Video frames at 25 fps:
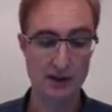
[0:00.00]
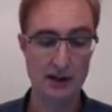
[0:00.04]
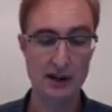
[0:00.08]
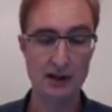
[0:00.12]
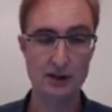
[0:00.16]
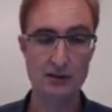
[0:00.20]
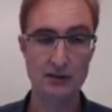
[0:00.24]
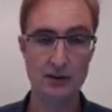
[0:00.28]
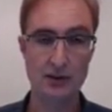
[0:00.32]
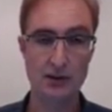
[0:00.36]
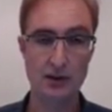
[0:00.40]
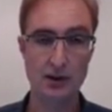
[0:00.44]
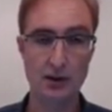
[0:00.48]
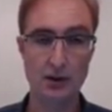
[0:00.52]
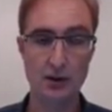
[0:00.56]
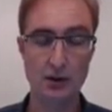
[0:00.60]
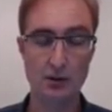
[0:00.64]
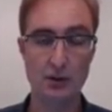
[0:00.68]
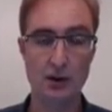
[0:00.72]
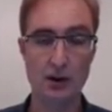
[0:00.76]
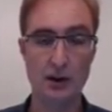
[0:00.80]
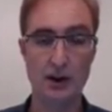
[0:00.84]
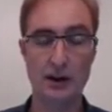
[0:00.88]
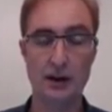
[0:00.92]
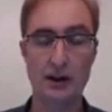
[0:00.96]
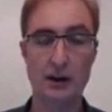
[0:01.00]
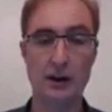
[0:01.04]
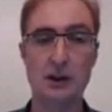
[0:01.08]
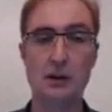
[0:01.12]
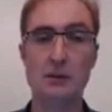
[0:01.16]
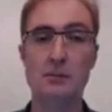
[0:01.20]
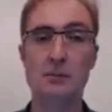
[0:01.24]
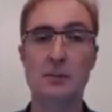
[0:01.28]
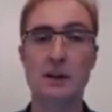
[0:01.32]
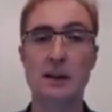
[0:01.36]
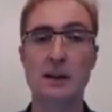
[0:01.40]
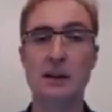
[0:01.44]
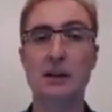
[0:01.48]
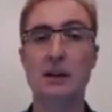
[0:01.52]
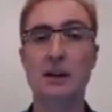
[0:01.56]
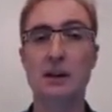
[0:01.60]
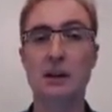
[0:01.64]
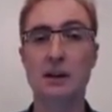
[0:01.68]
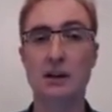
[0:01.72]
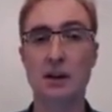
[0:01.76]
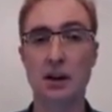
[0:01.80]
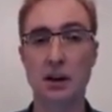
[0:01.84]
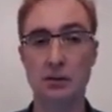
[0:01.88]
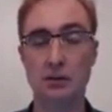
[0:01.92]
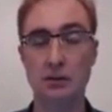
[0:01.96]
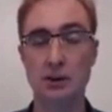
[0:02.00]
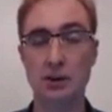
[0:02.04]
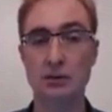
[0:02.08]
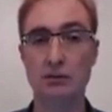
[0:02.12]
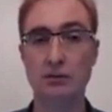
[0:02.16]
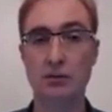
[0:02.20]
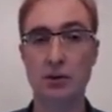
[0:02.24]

even though in a real